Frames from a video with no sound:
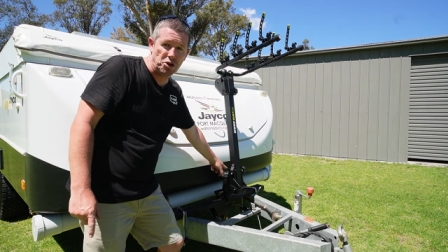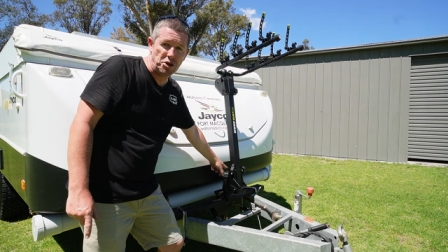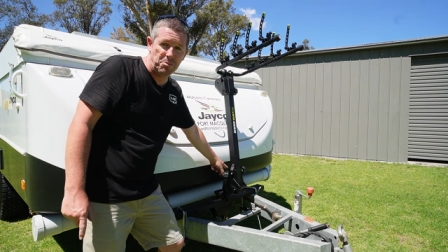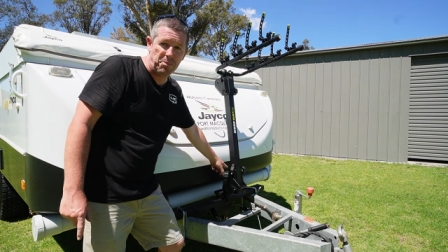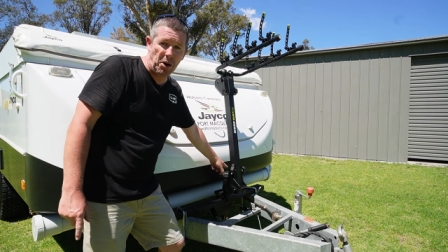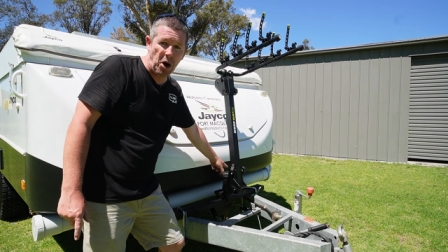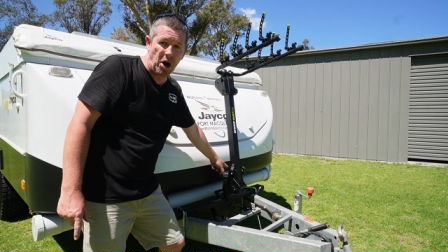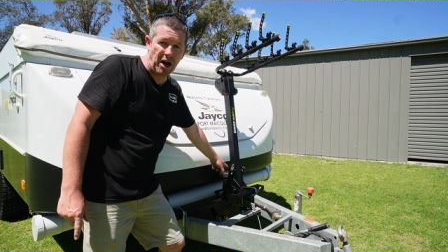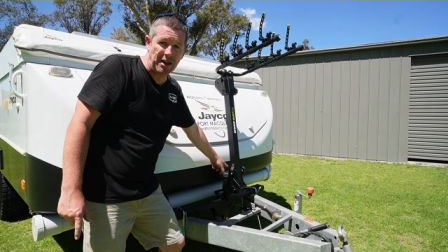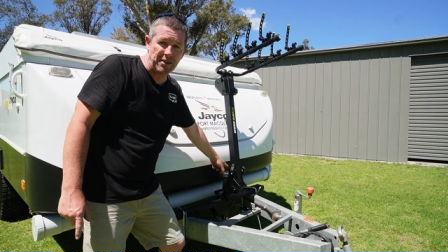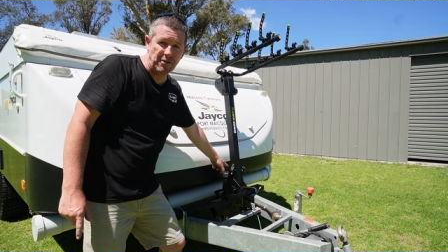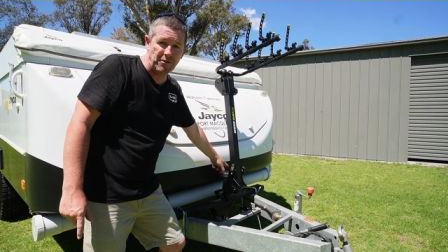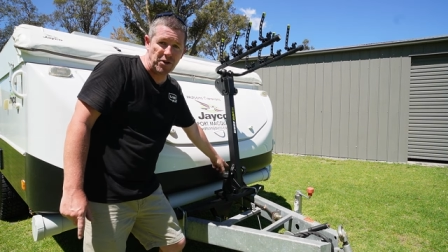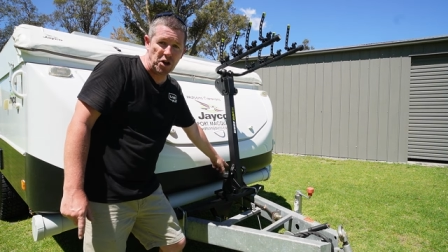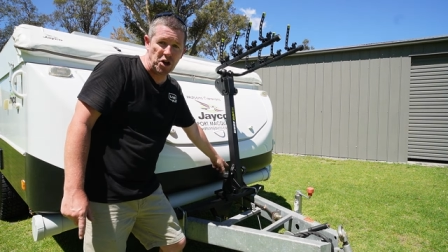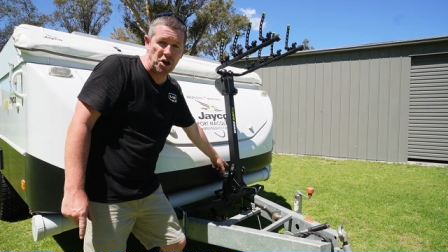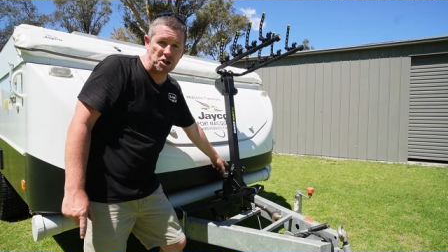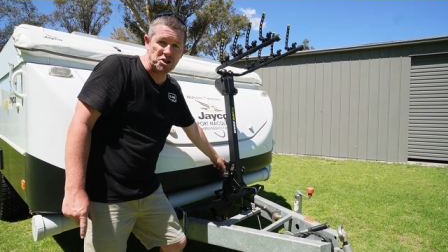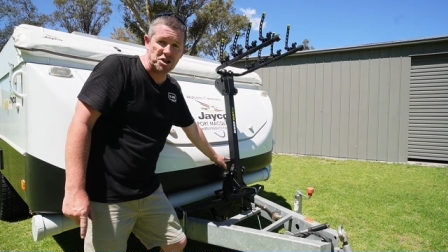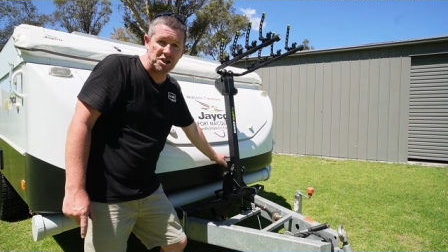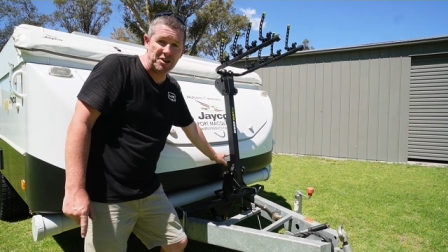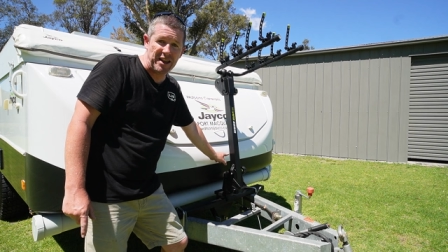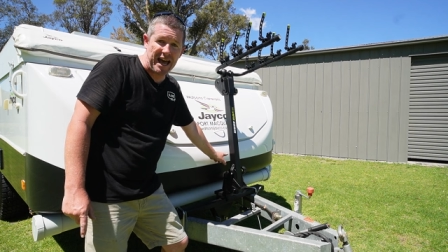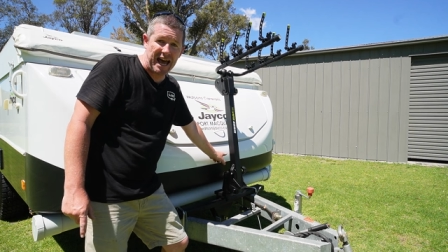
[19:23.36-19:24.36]
you buy the
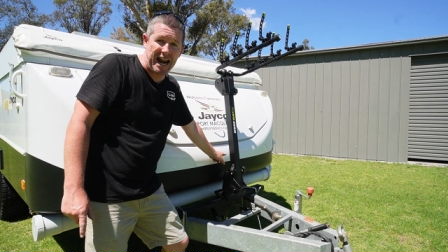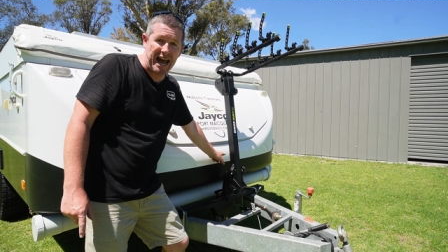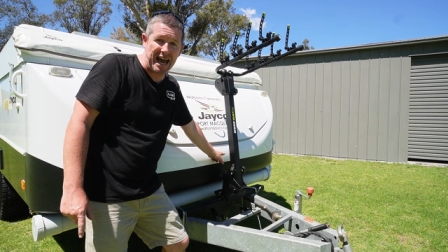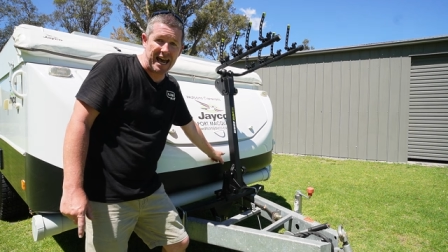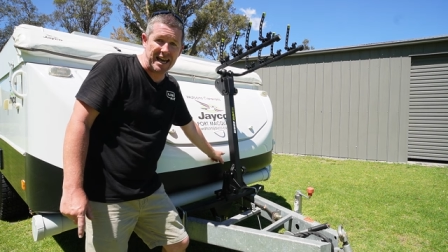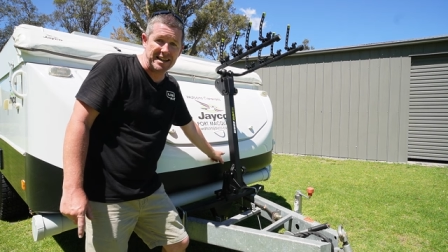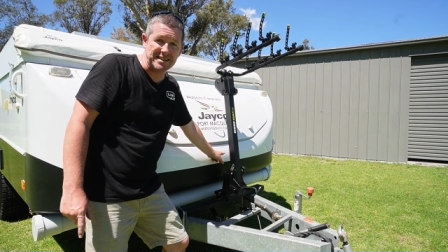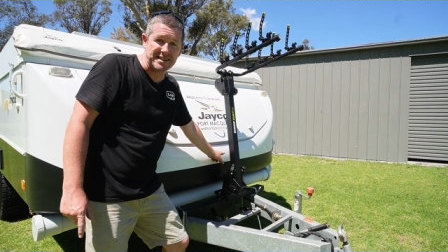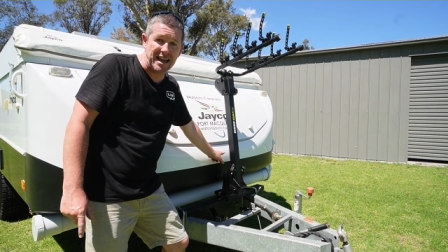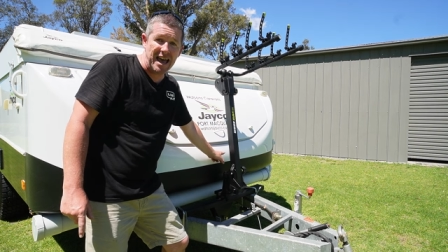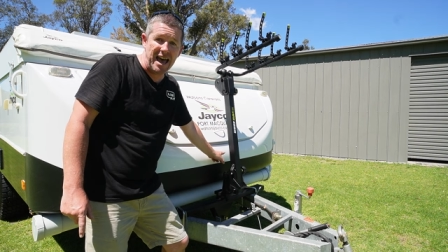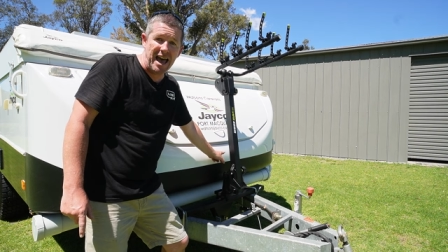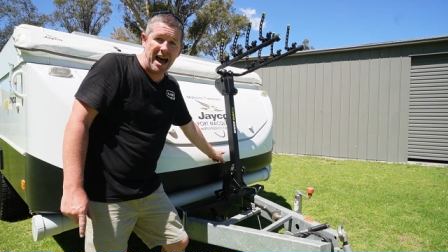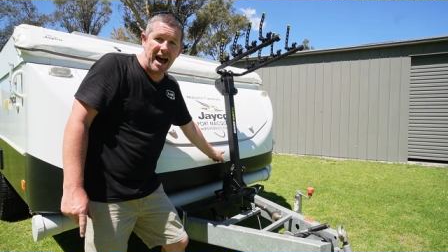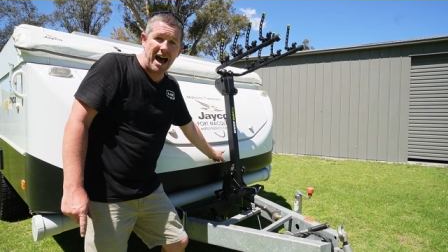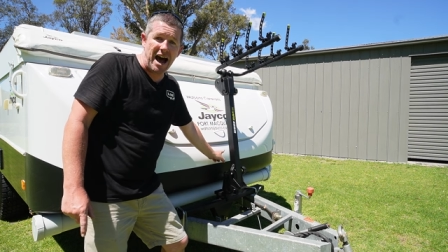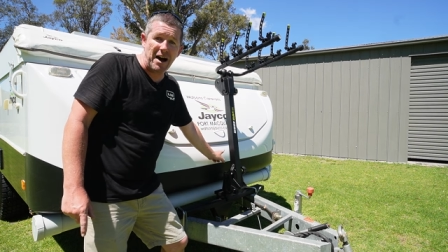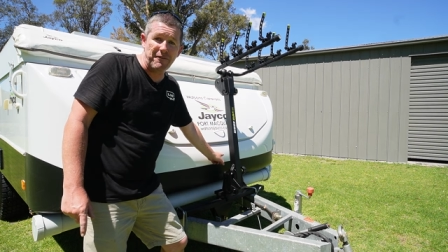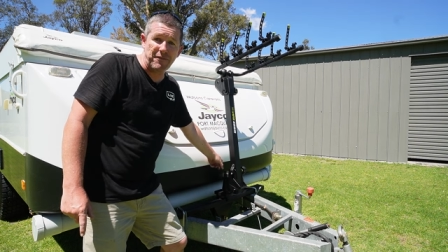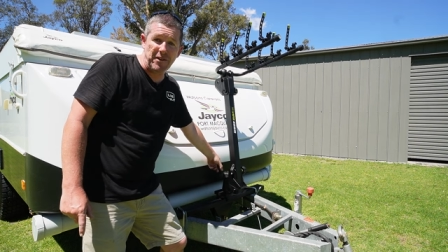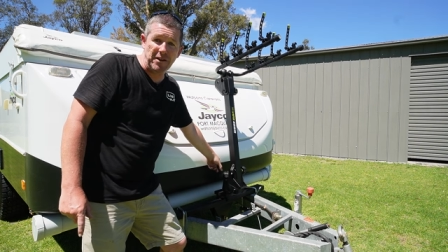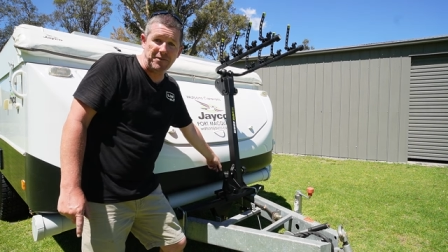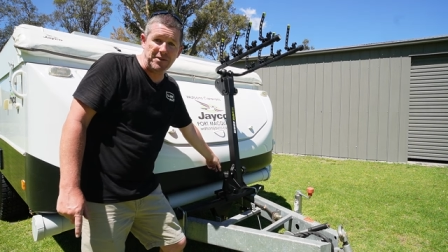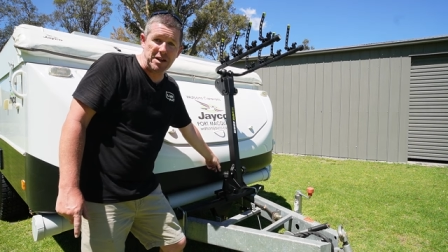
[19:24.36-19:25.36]
version that has
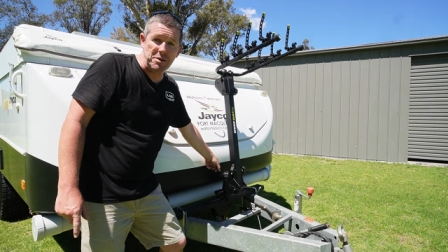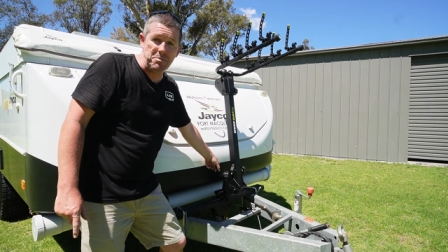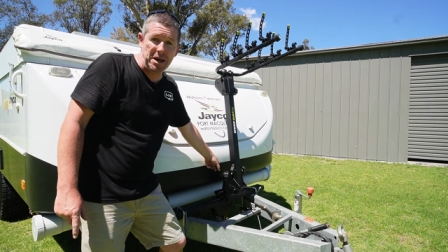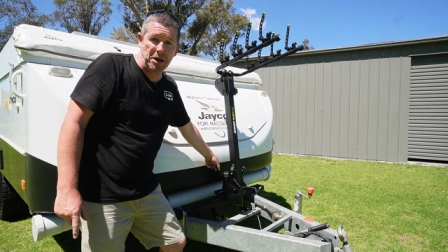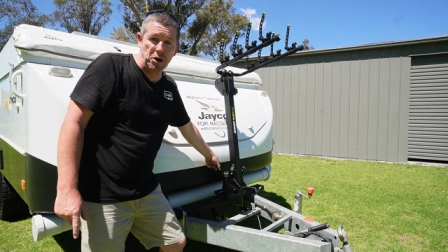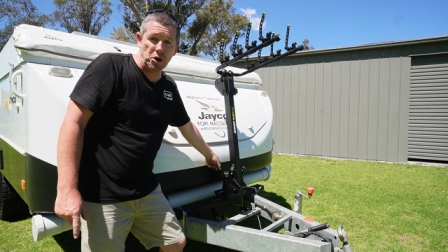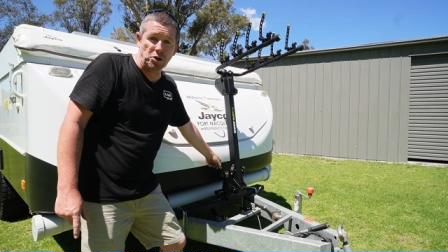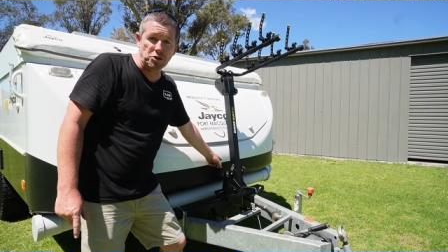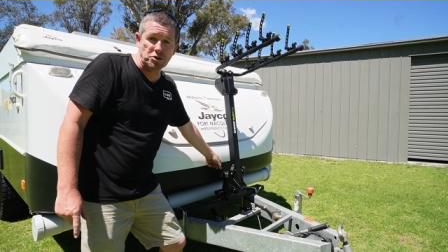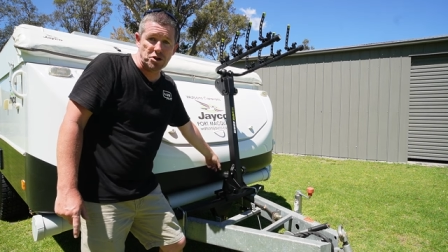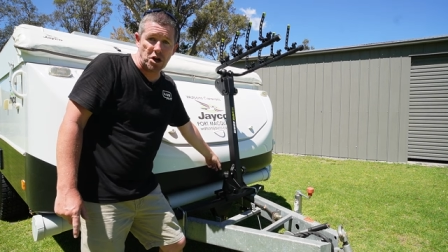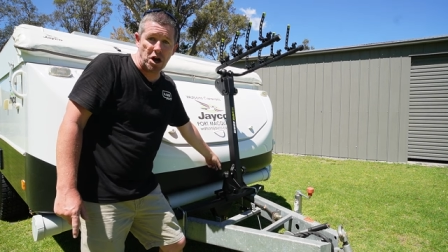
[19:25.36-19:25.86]
a 50mm